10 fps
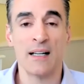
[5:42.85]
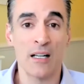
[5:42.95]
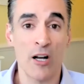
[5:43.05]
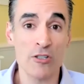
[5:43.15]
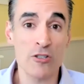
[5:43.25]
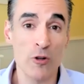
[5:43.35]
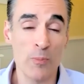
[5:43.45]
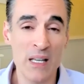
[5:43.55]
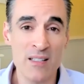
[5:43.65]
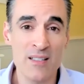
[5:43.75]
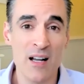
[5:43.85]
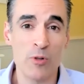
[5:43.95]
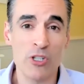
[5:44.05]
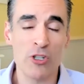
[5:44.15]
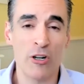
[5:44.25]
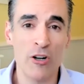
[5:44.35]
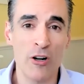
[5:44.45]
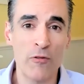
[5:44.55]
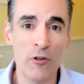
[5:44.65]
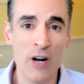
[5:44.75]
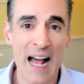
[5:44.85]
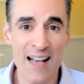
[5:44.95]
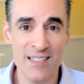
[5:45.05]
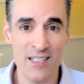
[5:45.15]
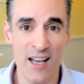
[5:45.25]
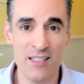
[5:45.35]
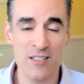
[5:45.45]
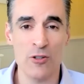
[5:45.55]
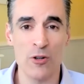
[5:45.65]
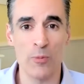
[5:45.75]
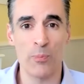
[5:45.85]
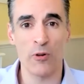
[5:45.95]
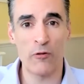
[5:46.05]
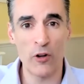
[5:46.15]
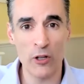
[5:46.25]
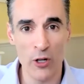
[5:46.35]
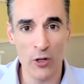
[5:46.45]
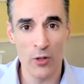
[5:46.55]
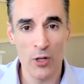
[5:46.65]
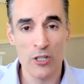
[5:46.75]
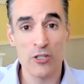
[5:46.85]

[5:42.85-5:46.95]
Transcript: It also means that we should look for assets or portfolio